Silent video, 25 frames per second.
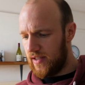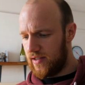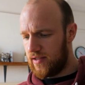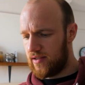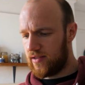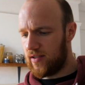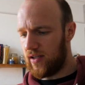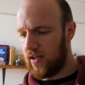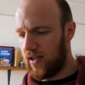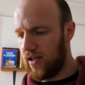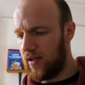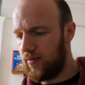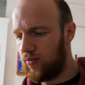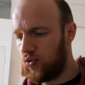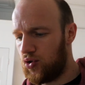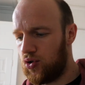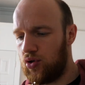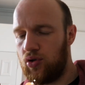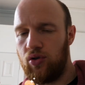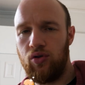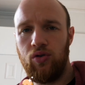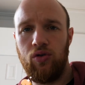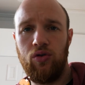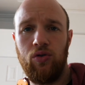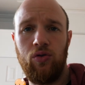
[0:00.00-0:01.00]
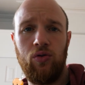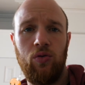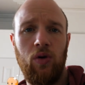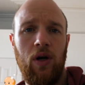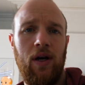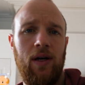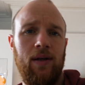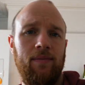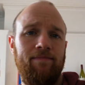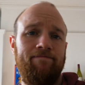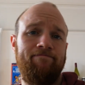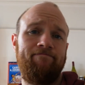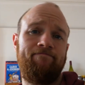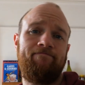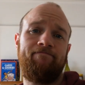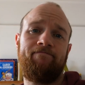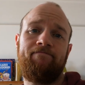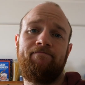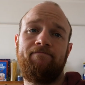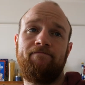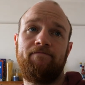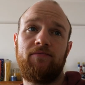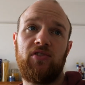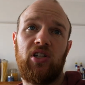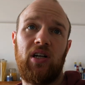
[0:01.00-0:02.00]
it's time to
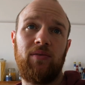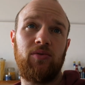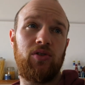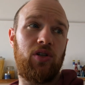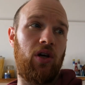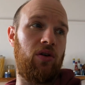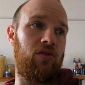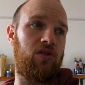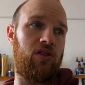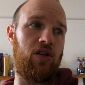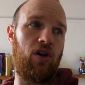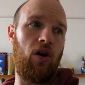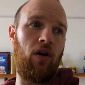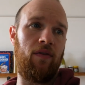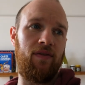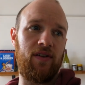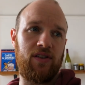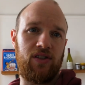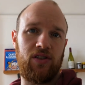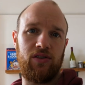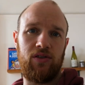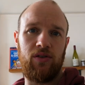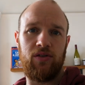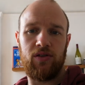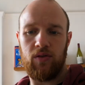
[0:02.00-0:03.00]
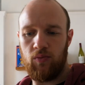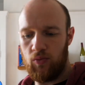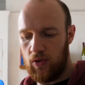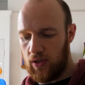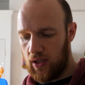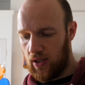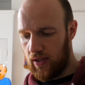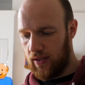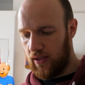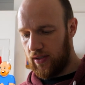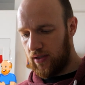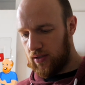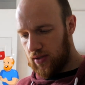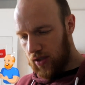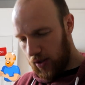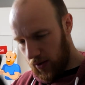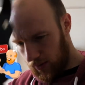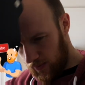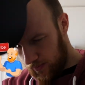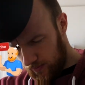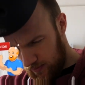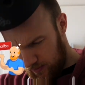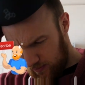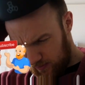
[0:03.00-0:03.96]
time to go to the office and do some work, I think. So